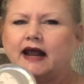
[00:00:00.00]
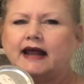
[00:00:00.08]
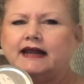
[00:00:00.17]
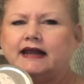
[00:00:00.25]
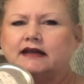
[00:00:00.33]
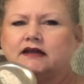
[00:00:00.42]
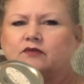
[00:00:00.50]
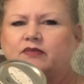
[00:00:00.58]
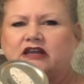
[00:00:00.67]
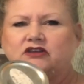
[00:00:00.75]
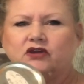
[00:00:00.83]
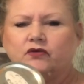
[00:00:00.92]
I needed to
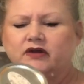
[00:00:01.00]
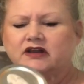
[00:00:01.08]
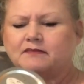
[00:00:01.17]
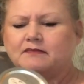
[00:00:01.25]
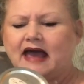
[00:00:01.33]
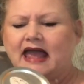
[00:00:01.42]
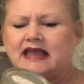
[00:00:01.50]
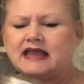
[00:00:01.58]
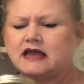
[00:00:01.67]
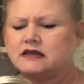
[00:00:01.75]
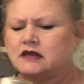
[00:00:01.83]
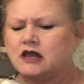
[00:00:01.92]
be doing to make
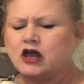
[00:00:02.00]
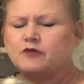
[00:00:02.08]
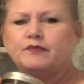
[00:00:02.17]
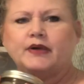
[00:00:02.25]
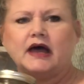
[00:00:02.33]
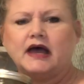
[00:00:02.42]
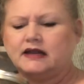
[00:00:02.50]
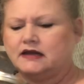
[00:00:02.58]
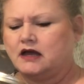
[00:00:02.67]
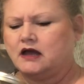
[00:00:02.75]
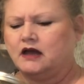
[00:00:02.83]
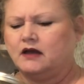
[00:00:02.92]
it, but
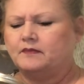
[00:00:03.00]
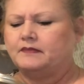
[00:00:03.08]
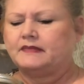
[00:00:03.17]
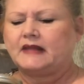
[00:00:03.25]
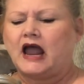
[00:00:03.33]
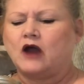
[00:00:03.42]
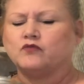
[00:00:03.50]
I